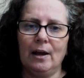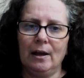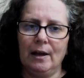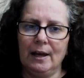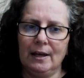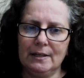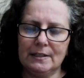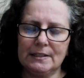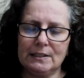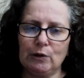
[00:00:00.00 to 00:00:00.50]

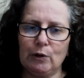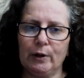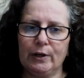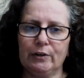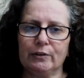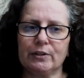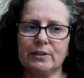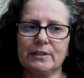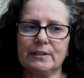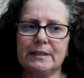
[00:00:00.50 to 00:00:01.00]
His
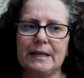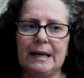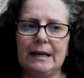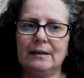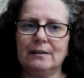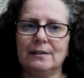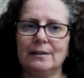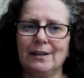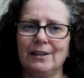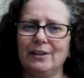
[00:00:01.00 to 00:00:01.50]
lawyers
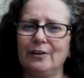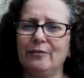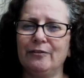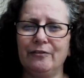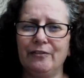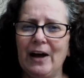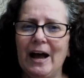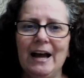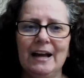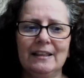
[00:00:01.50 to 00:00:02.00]
state the
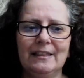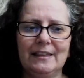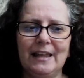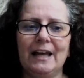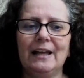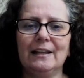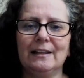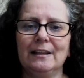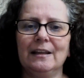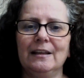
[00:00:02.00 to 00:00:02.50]
fact
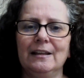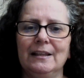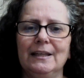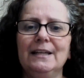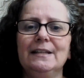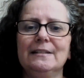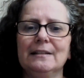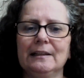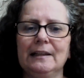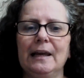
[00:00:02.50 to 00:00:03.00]
that
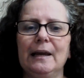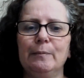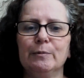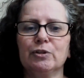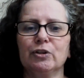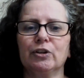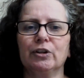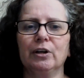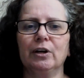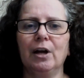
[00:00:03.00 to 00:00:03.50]
these claims
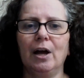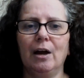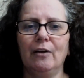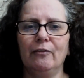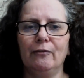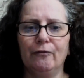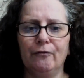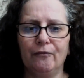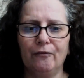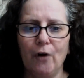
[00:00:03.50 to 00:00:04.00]
are
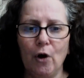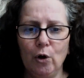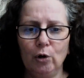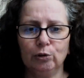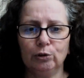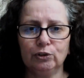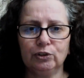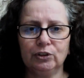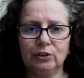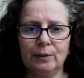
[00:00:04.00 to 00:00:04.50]

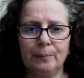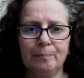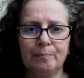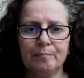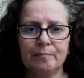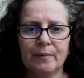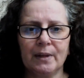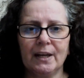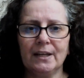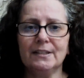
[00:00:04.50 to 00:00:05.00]
false
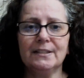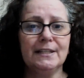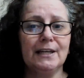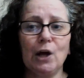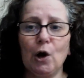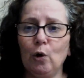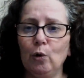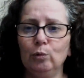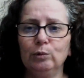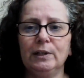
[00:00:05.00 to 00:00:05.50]
is
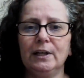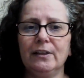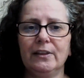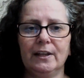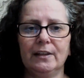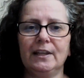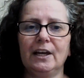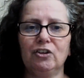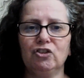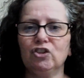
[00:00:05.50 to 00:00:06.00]
the only
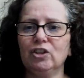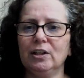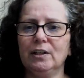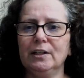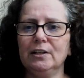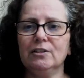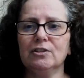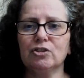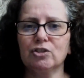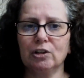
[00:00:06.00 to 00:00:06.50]
thing that she
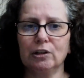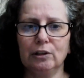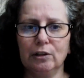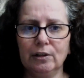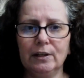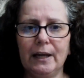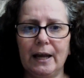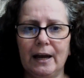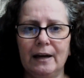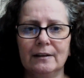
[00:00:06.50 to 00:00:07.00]
needs to
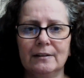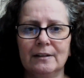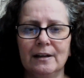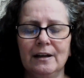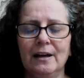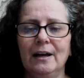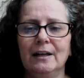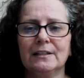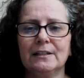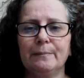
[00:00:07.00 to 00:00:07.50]
look at
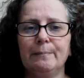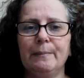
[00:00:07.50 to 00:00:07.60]
to